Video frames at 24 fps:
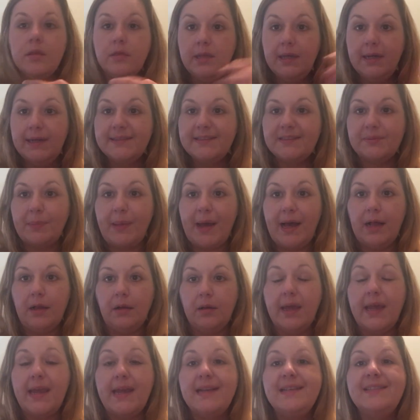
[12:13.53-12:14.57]
These
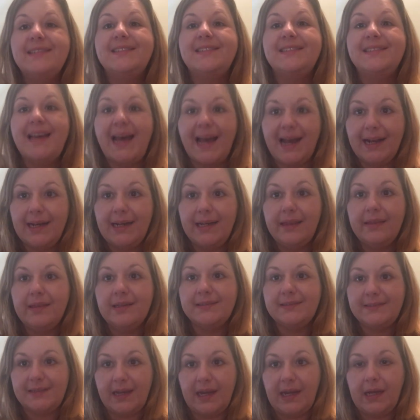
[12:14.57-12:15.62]
smell exactly the
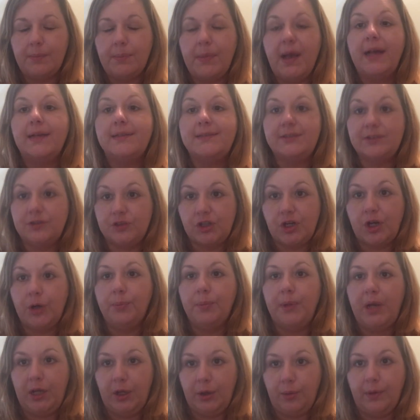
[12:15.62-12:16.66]
same as the Jo
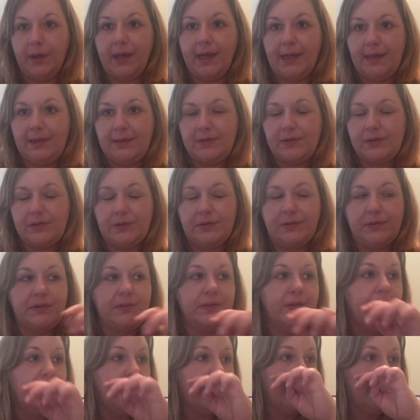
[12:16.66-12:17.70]
Malone
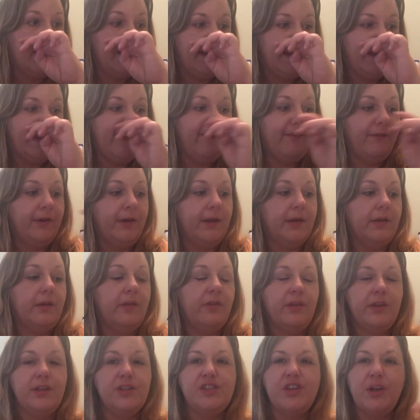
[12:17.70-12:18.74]
candles. Given
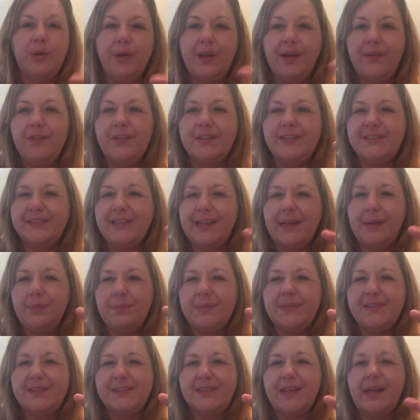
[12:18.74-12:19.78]
they don't give the
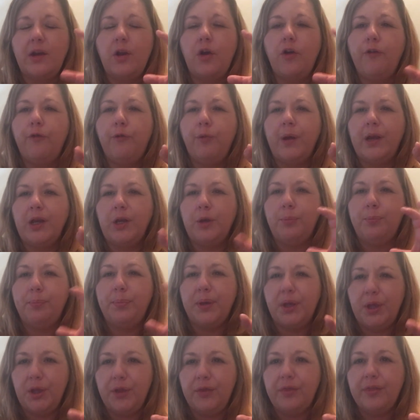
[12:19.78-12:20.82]
same scent off when you
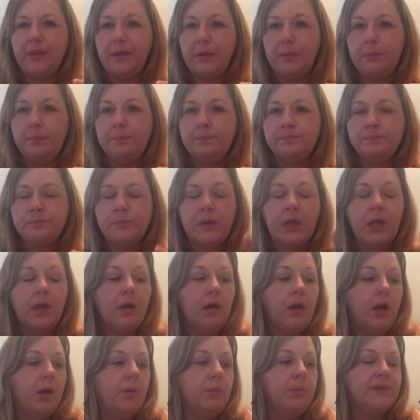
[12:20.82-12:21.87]
burn them,
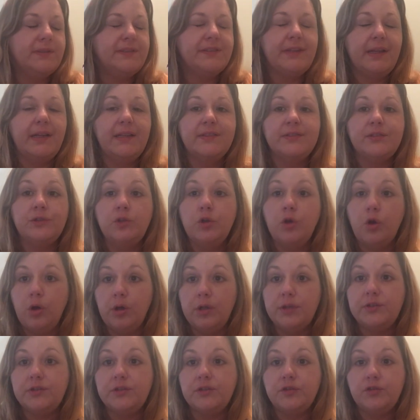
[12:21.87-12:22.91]
I wouldn't say it's not
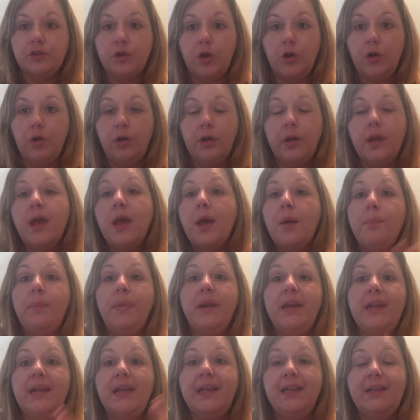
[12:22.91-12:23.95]
as strong,
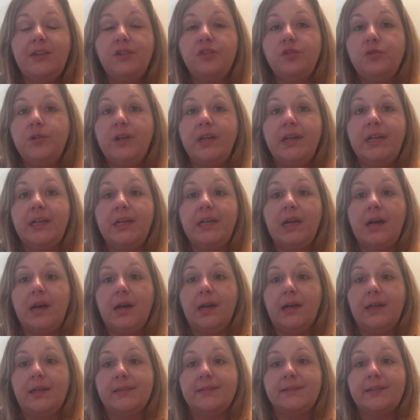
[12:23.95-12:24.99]
but it is really
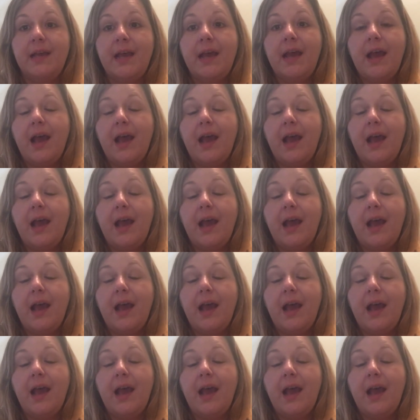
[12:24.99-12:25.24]
nice.